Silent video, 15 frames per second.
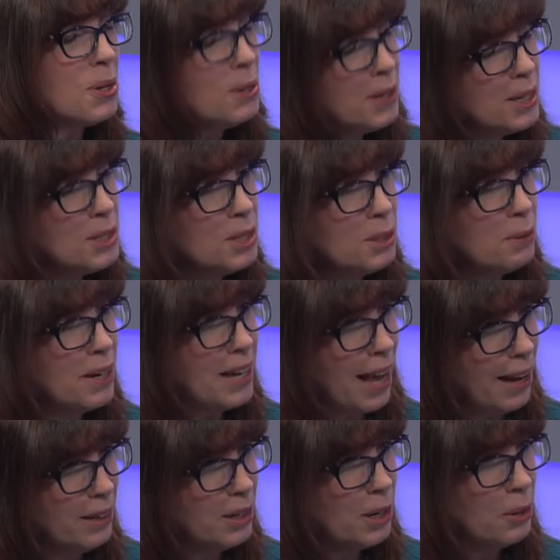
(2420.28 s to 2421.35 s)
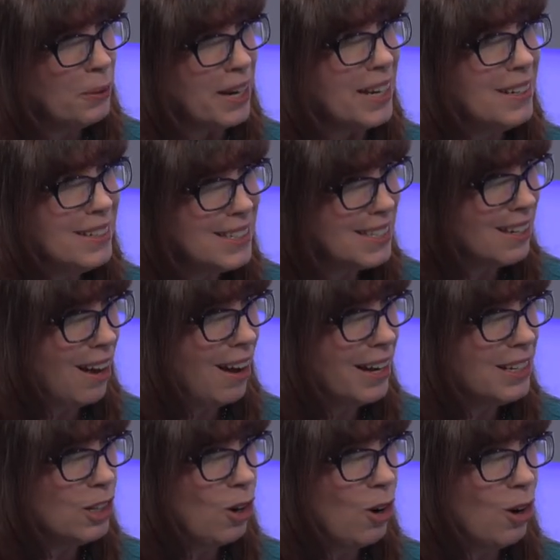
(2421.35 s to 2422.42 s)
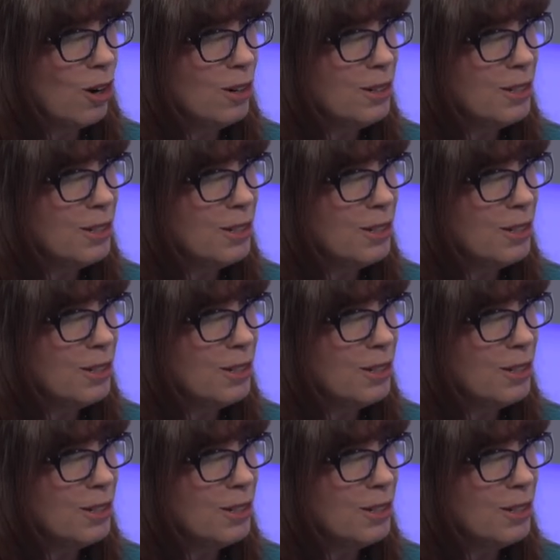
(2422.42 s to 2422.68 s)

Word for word: You can do an echo inside the heart?